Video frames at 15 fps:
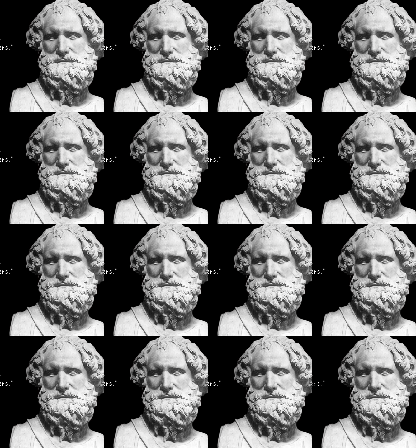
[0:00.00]

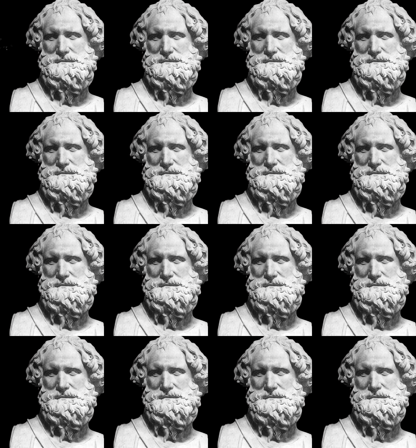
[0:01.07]
No one is speaking in this clip.